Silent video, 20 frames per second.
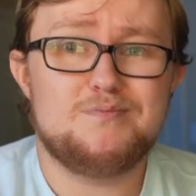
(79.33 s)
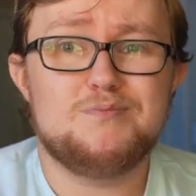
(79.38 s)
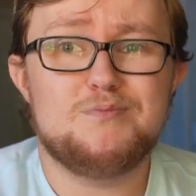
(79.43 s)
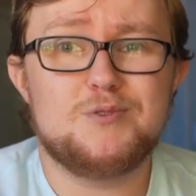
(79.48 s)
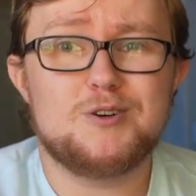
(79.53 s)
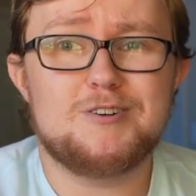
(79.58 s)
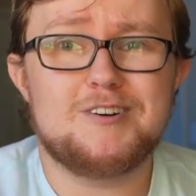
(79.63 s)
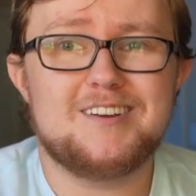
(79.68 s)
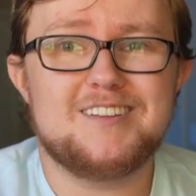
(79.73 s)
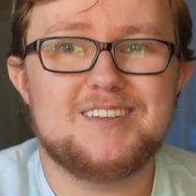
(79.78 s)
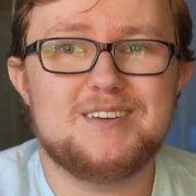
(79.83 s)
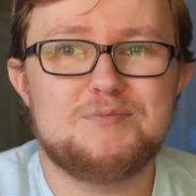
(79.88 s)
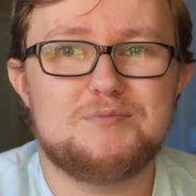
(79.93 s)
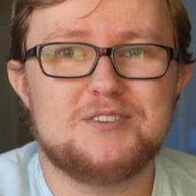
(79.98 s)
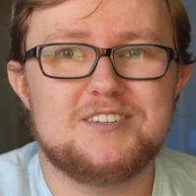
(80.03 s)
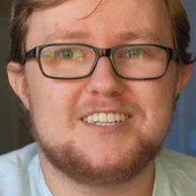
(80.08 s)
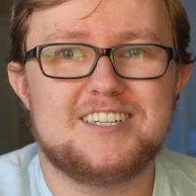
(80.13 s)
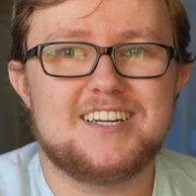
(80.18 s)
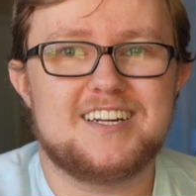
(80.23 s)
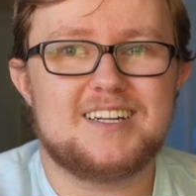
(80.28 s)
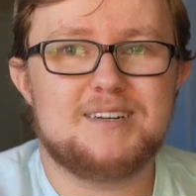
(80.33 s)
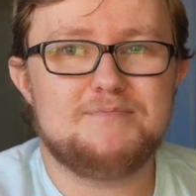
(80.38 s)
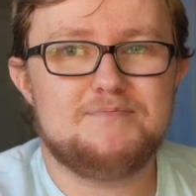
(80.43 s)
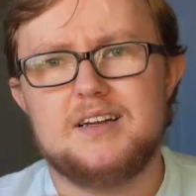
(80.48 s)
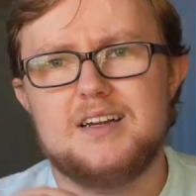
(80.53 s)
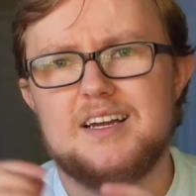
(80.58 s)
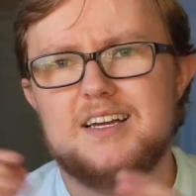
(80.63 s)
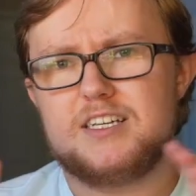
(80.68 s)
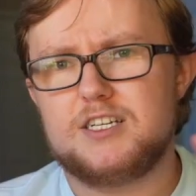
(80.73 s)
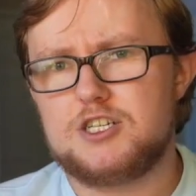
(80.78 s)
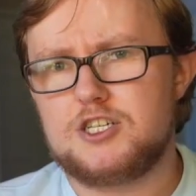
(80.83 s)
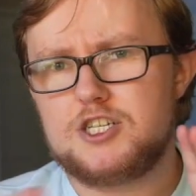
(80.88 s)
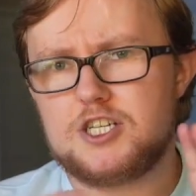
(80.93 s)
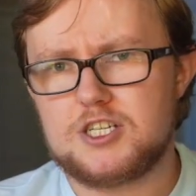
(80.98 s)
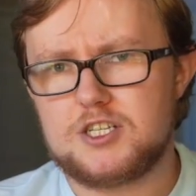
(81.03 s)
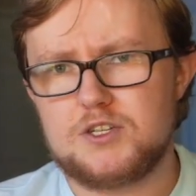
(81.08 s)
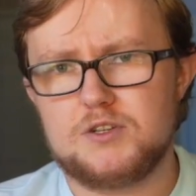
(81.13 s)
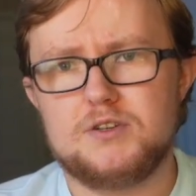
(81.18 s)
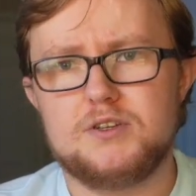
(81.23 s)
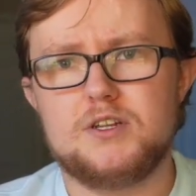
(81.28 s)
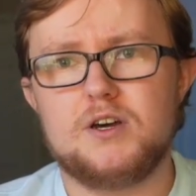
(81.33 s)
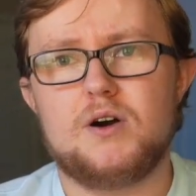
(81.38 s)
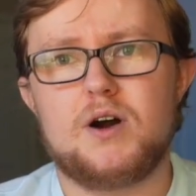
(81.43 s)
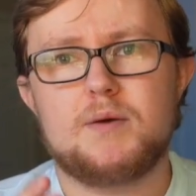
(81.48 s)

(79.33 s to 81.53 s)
We'll greatly appreciate it. And just so you know,